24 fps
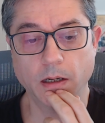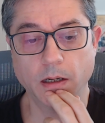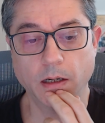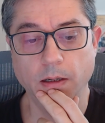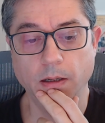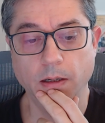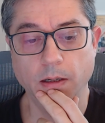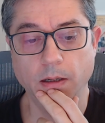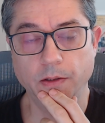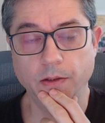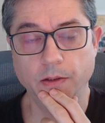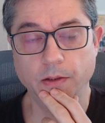
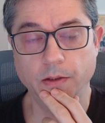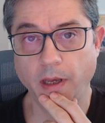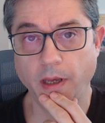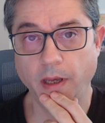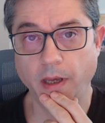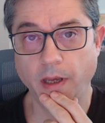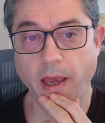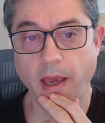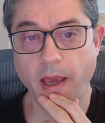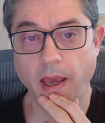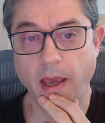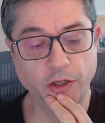
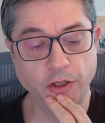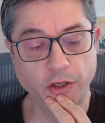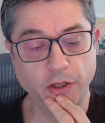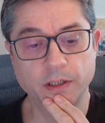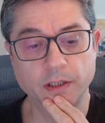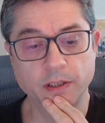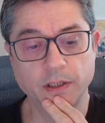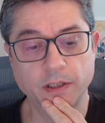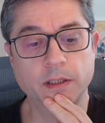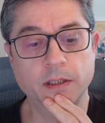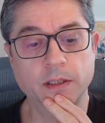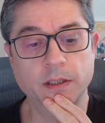agents
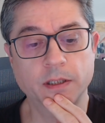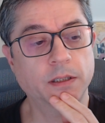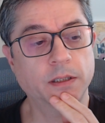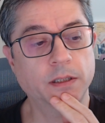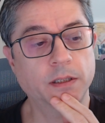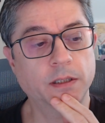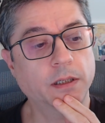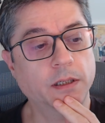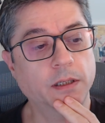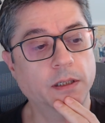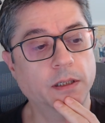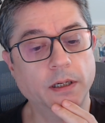
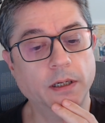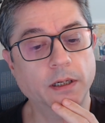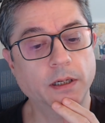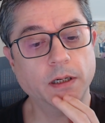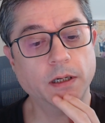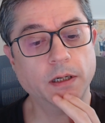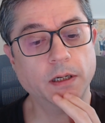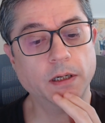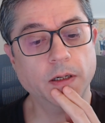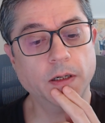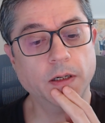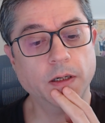
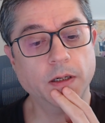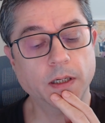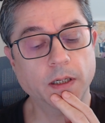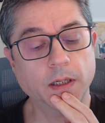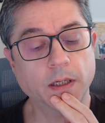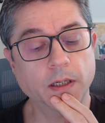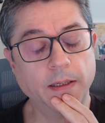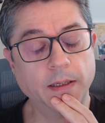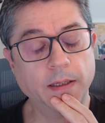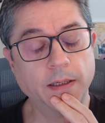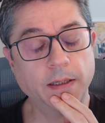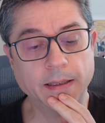can
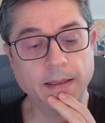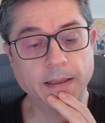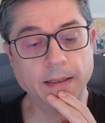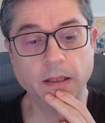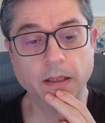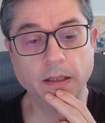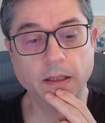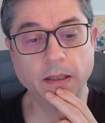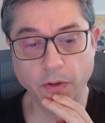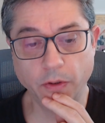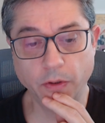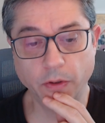learn
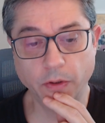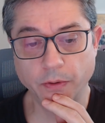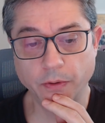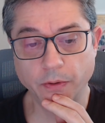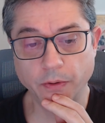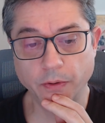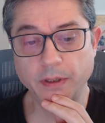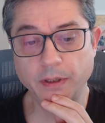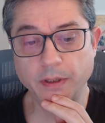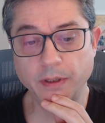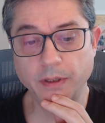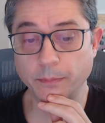
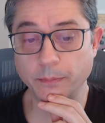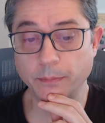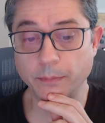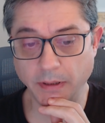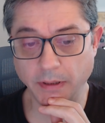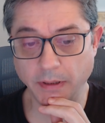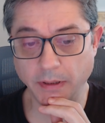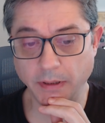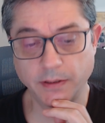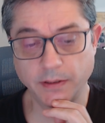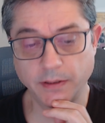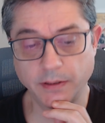implicitly
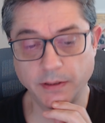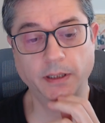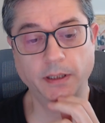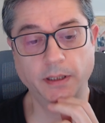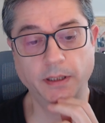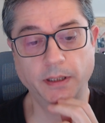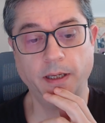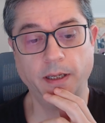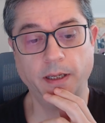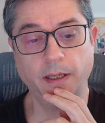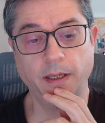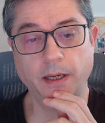
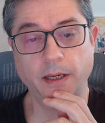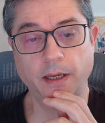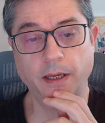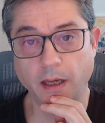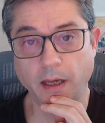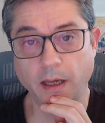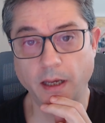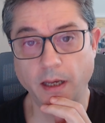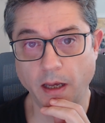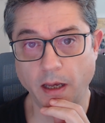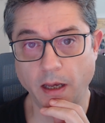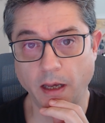about
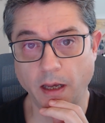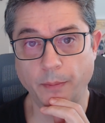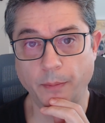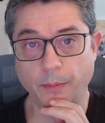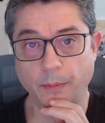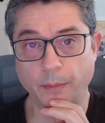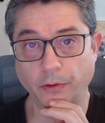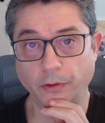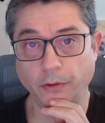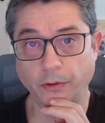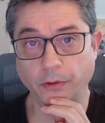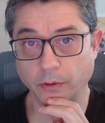the
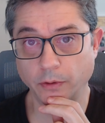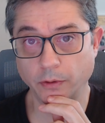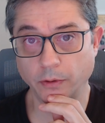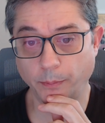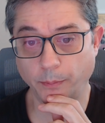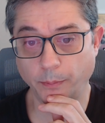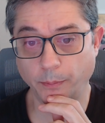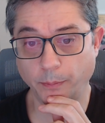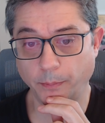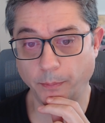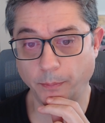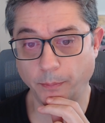
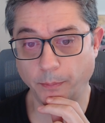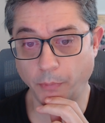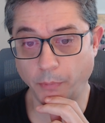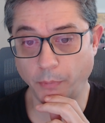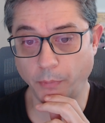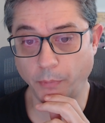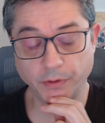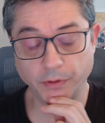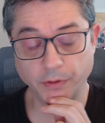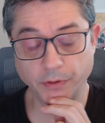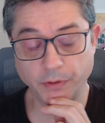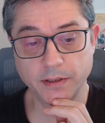borders.
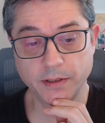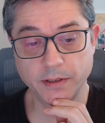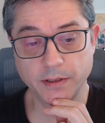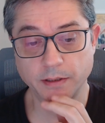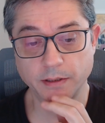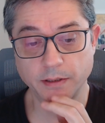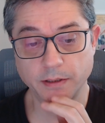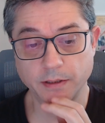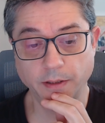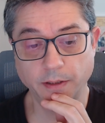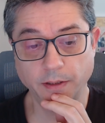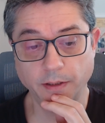
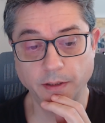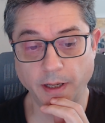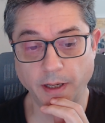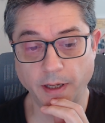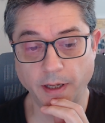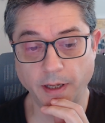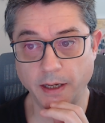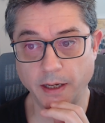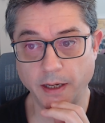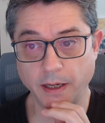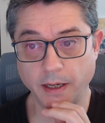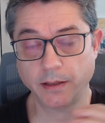They
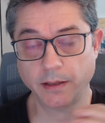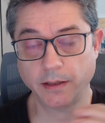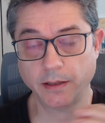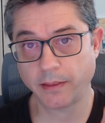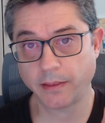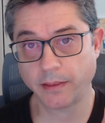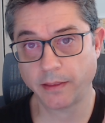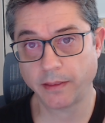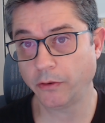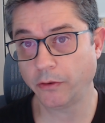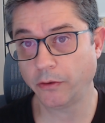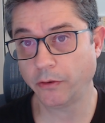tend
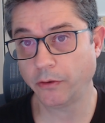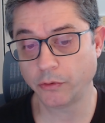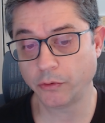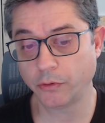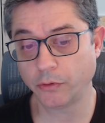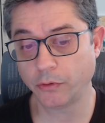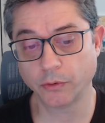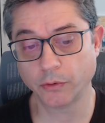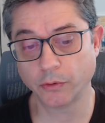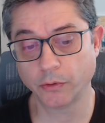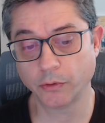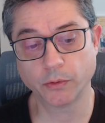to
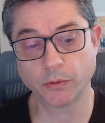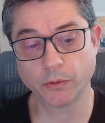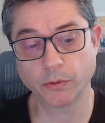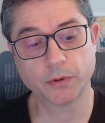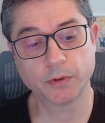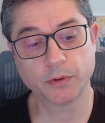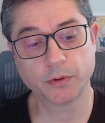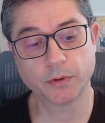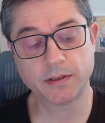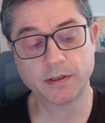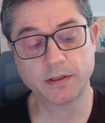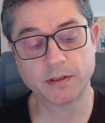stay
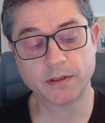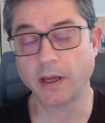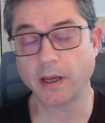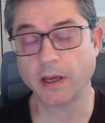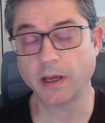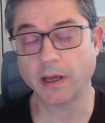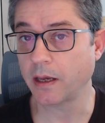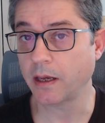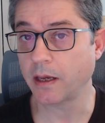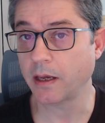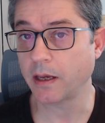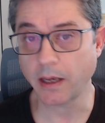
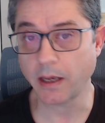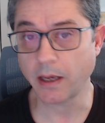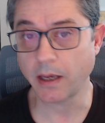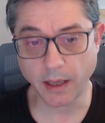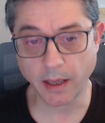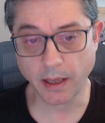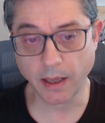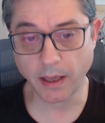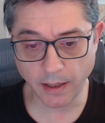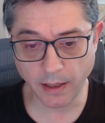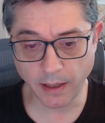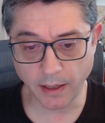in the
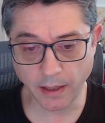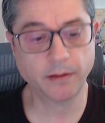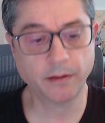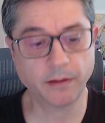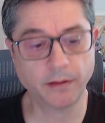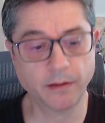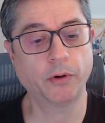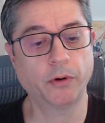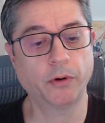borders.